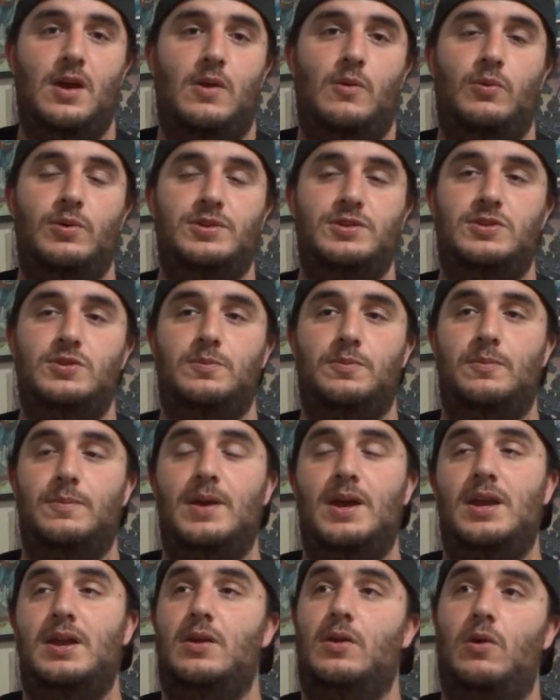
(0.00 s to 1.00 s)
with
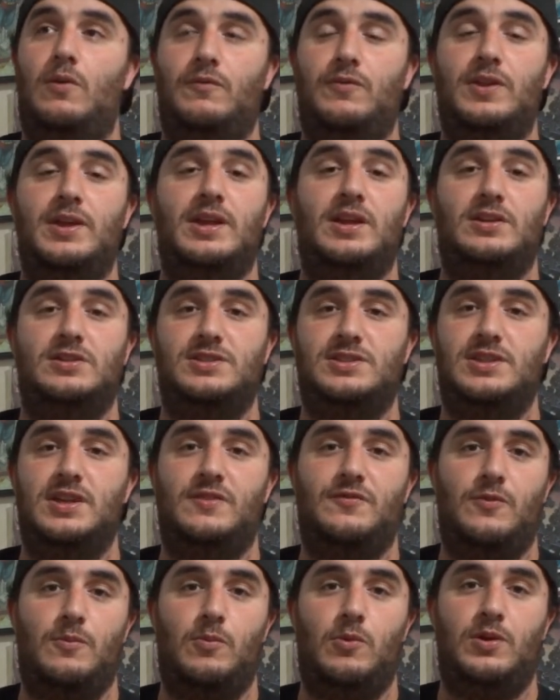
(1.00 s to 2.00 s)
Superman, and hopefully it'll
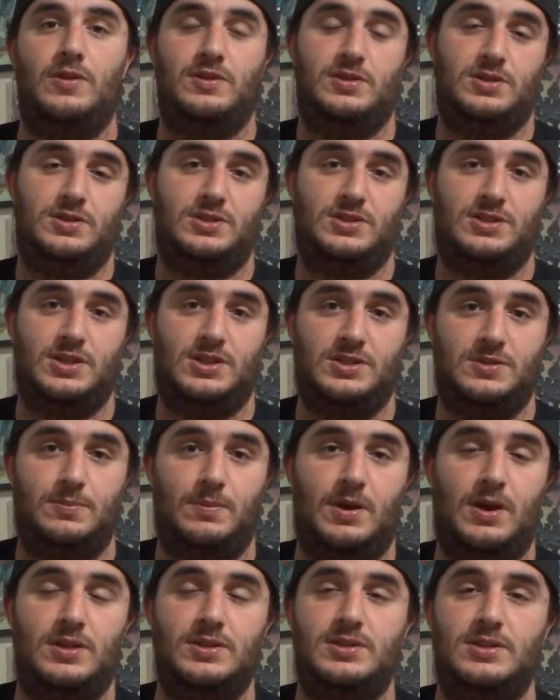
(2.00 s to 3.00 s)
stick for more than just 6
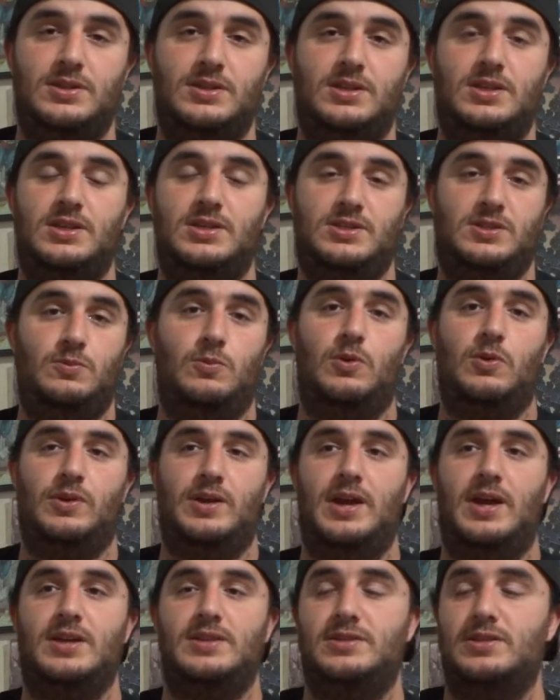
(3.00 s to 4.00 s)
months and DC won't
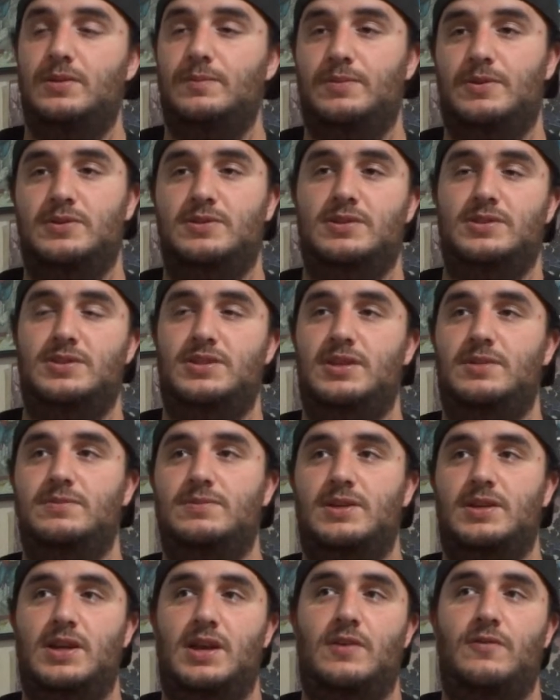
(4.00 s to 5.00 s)
cancel it, because it seems
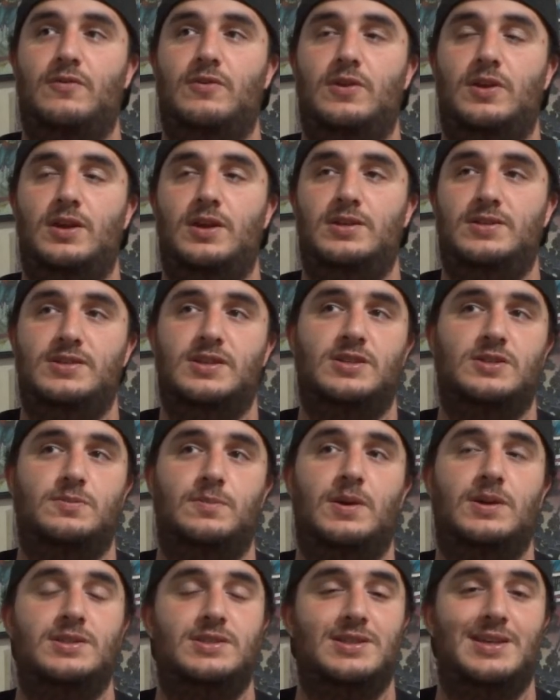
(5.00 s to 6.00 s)
like every 6
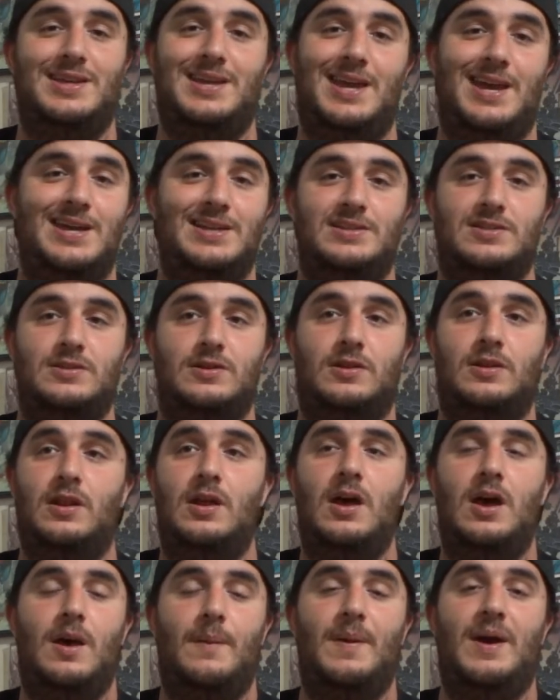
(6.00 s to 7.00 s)
months they cancel
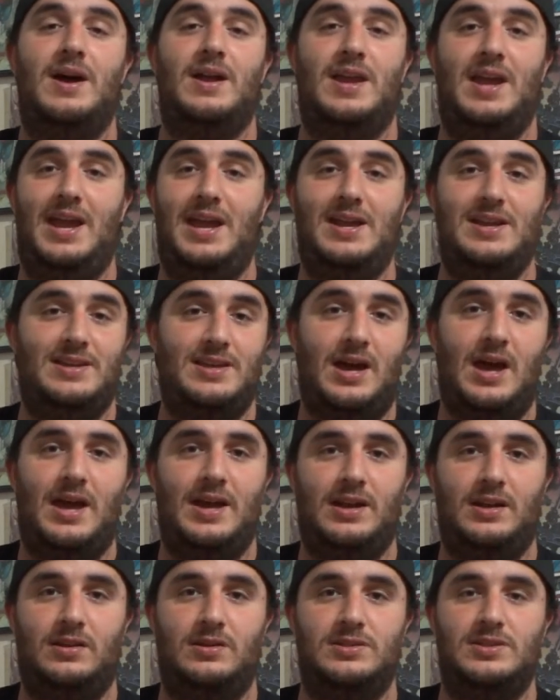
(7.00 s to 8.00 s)
about 8
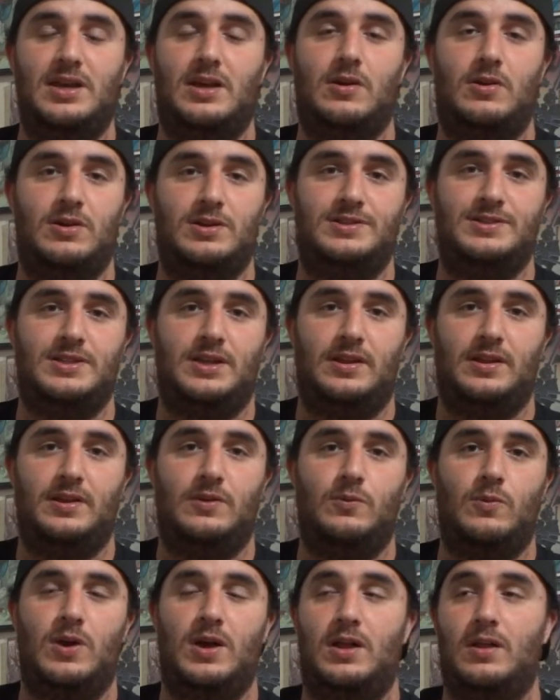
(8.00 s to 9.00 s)
titles that aren't
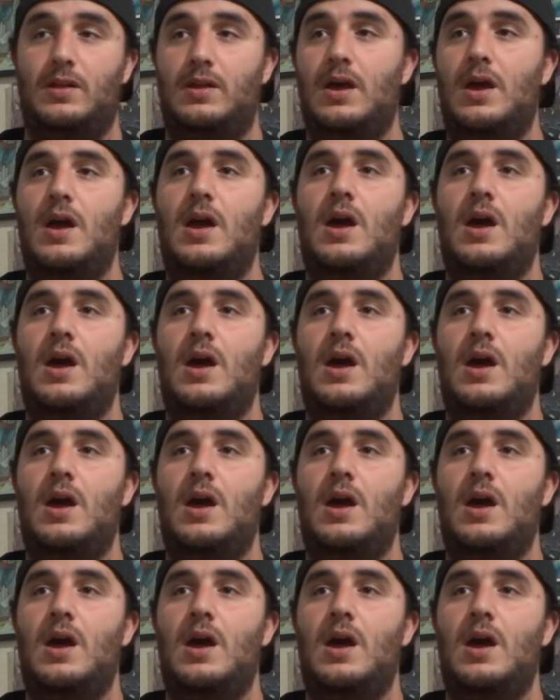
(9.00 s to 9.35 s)
selling well.